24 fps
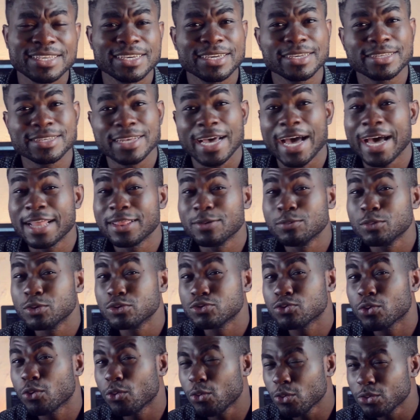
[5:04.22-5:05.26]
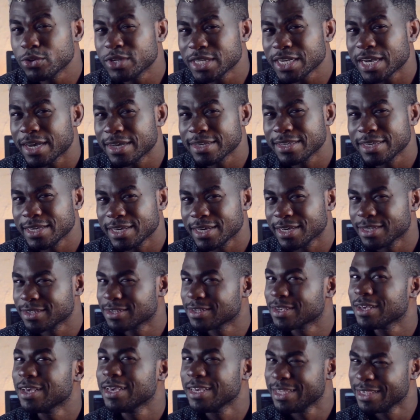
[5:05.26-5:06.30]
years are the most crucial
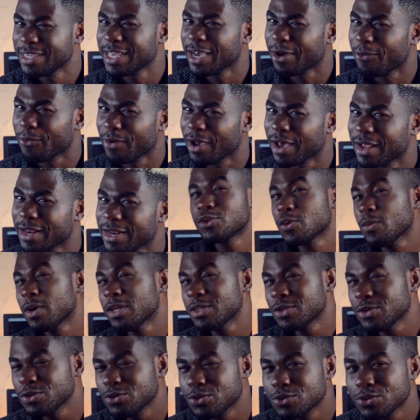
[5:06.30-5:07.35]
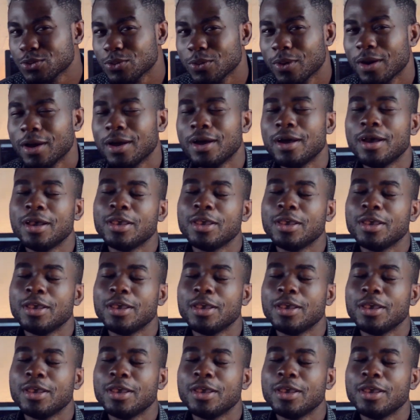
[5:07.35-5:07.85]
years in their run. So what do?